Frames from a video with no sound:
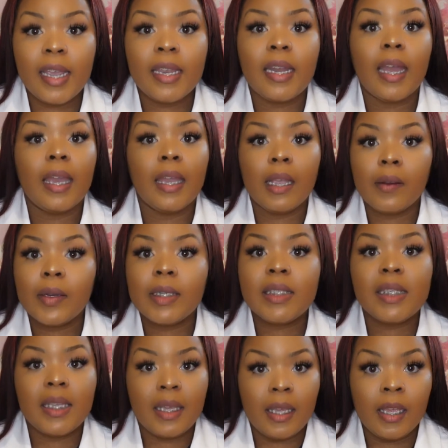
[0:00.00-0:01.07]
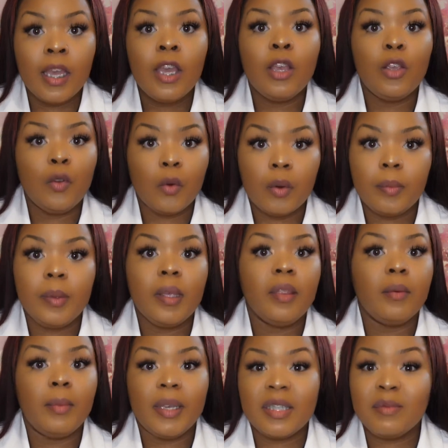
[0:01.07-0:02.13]
and I guarantee you will be
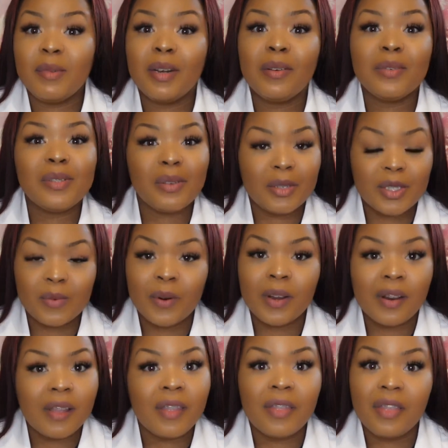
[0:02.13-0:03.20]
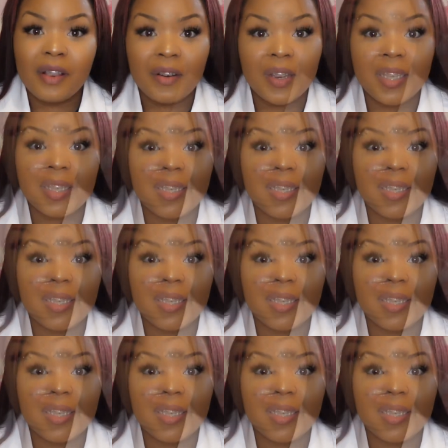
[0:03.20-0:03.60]
the best medical social worker there is.